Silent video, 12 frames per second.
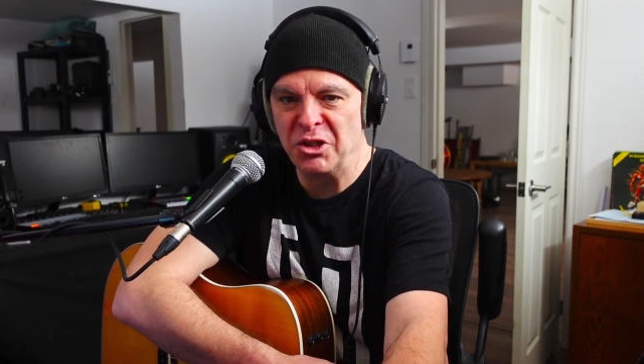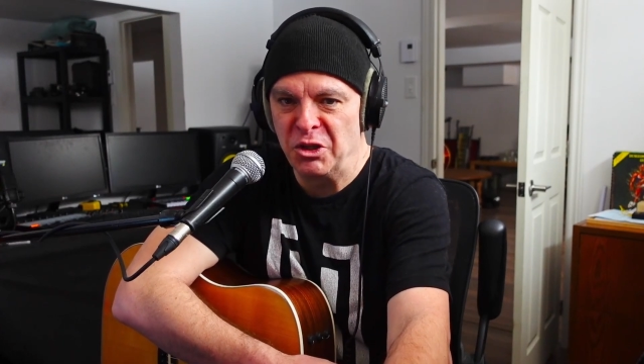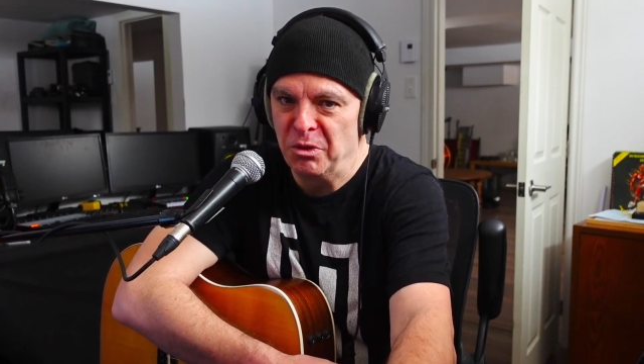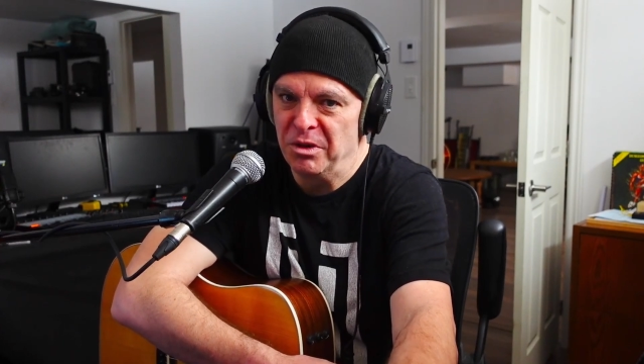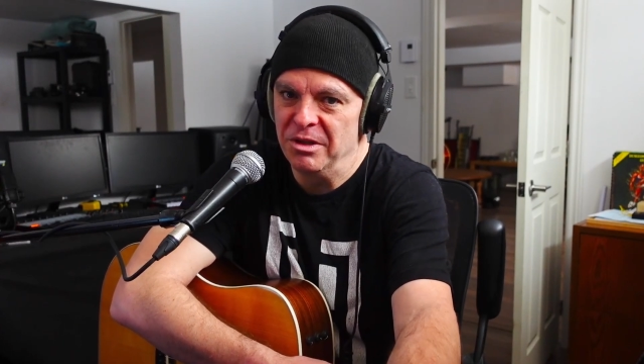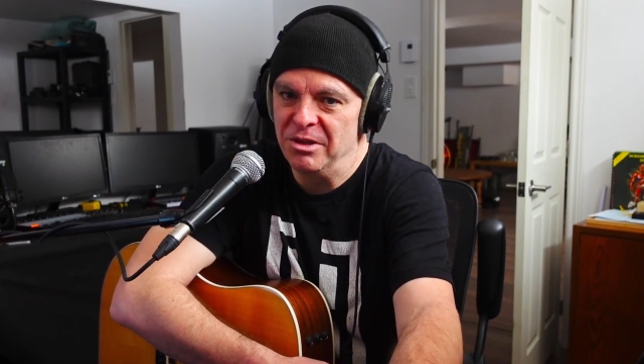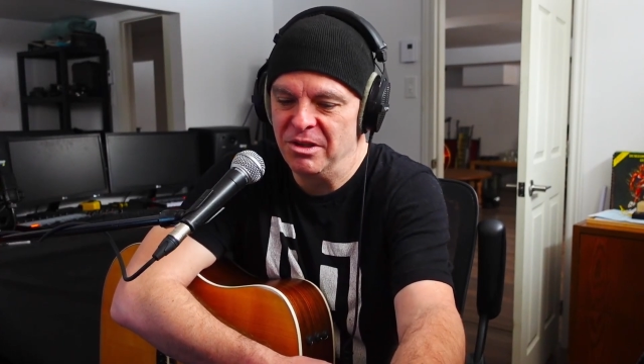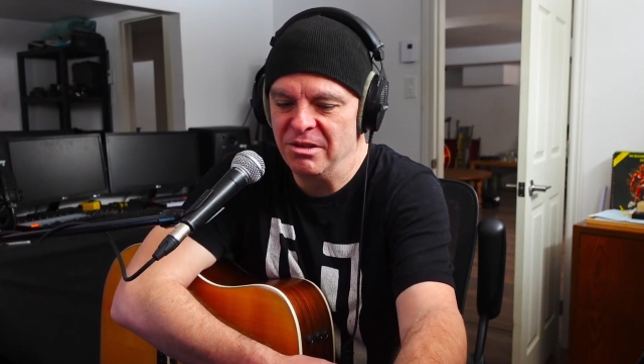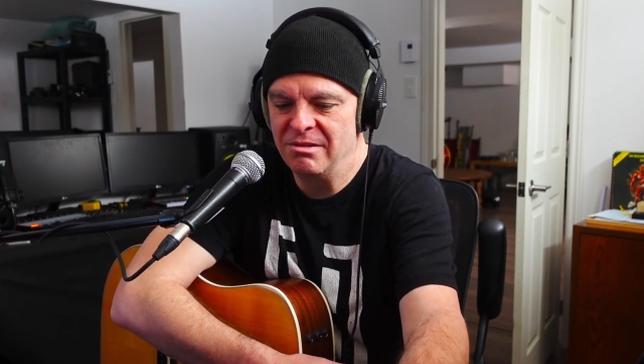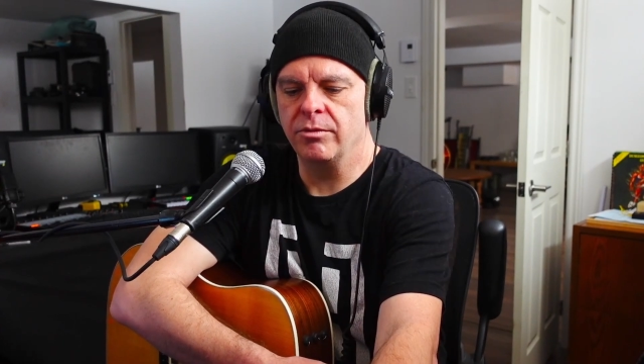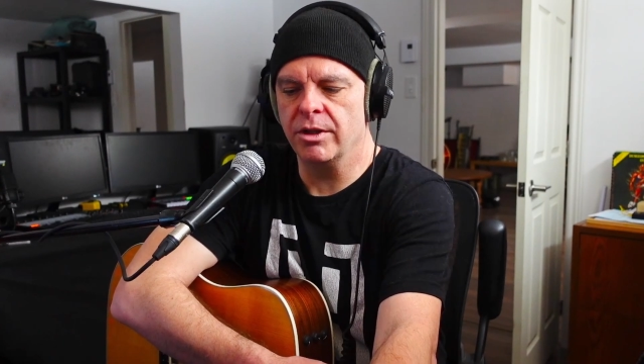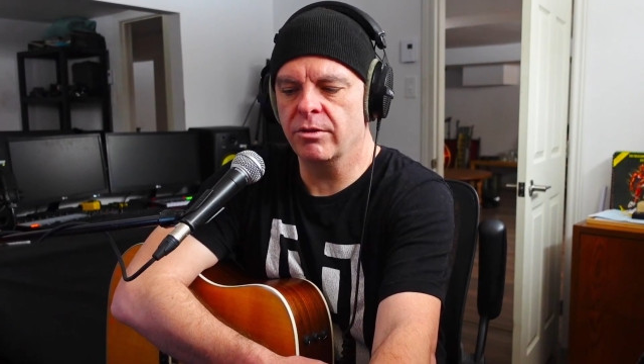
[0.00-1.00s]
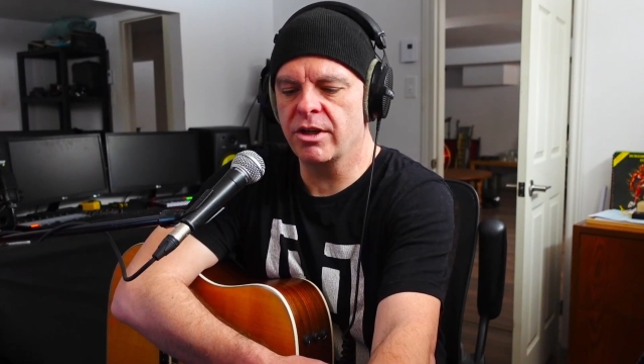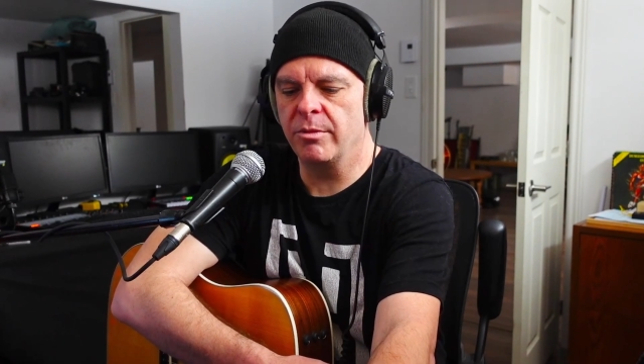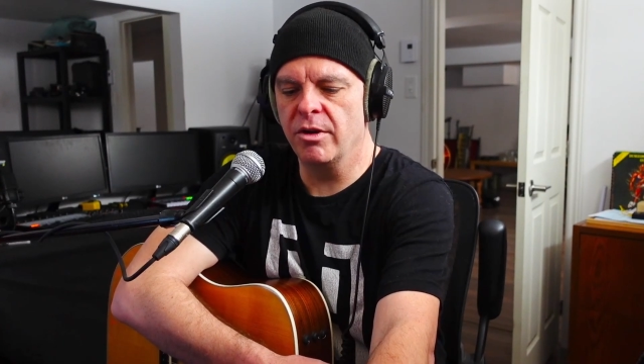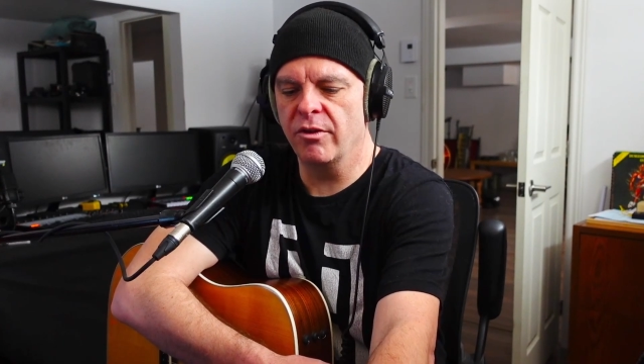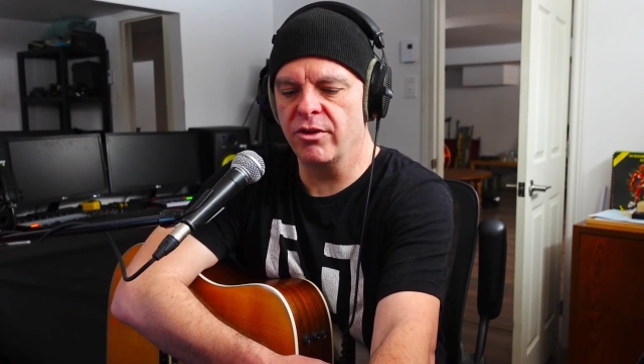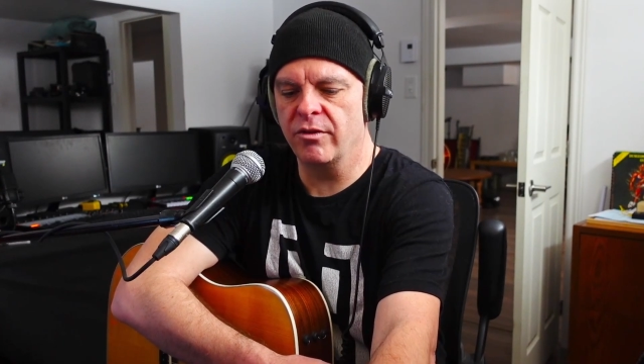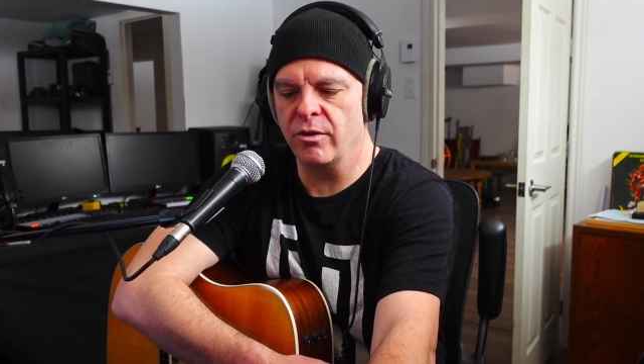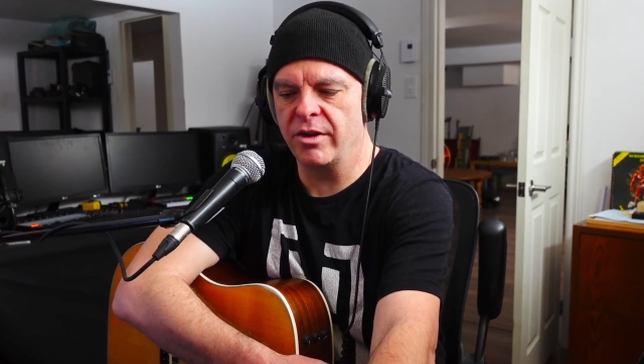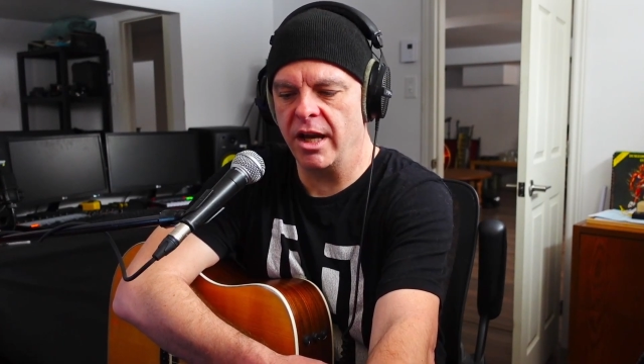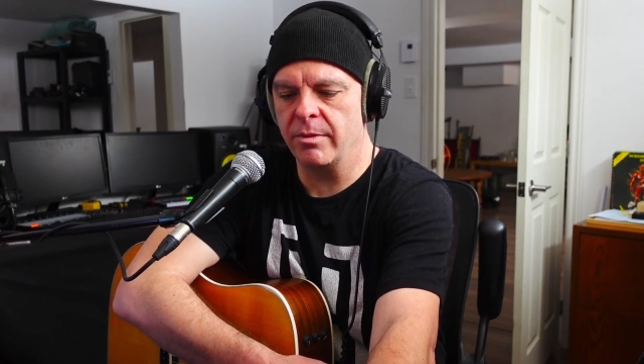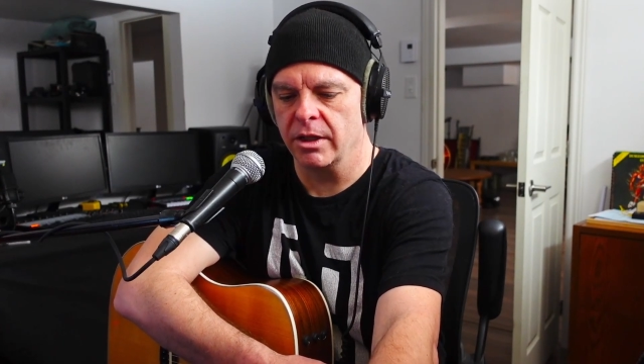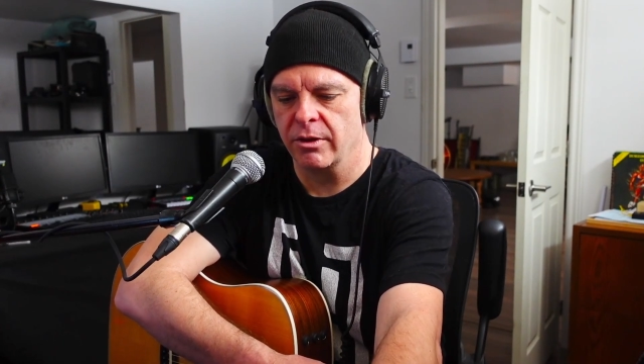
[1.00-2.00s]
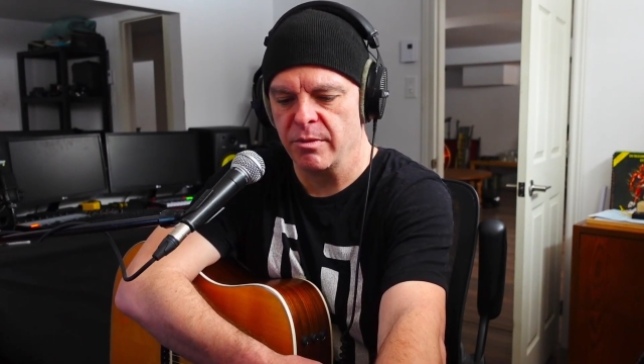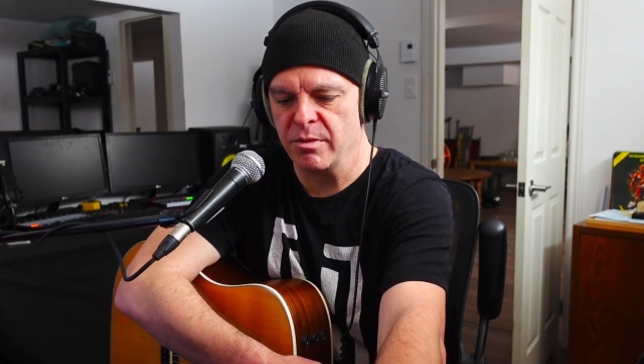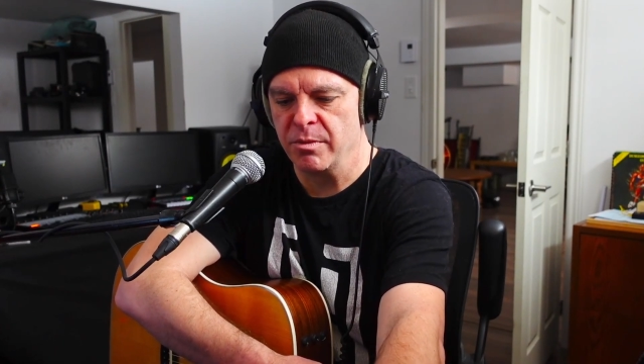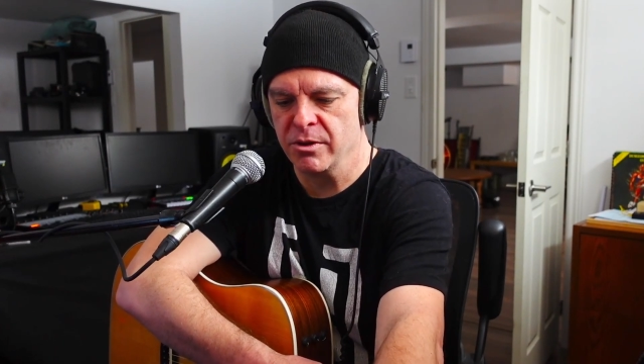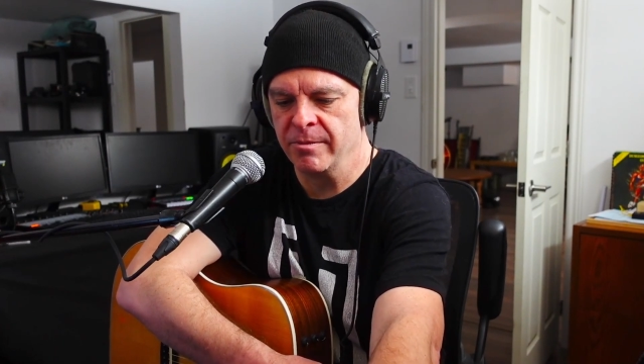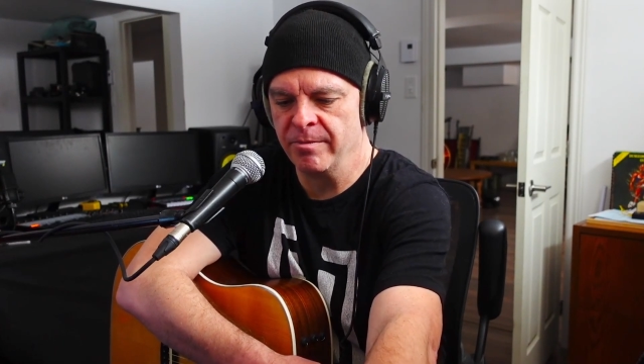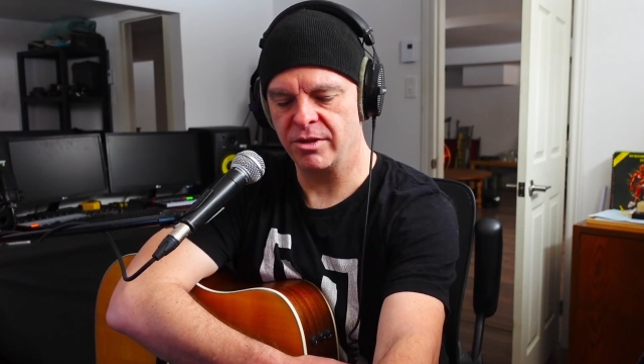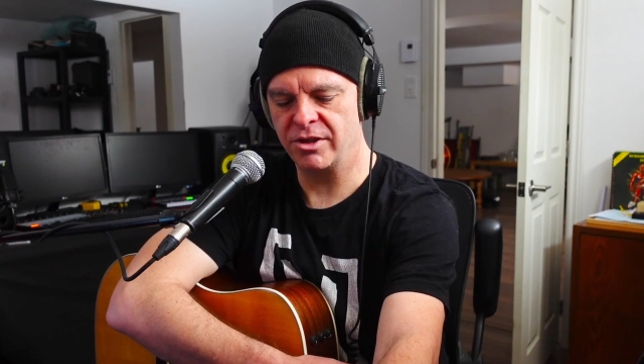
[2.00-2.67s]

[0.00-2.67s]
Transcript: Tunage. We don't come here for the vocabulary, people.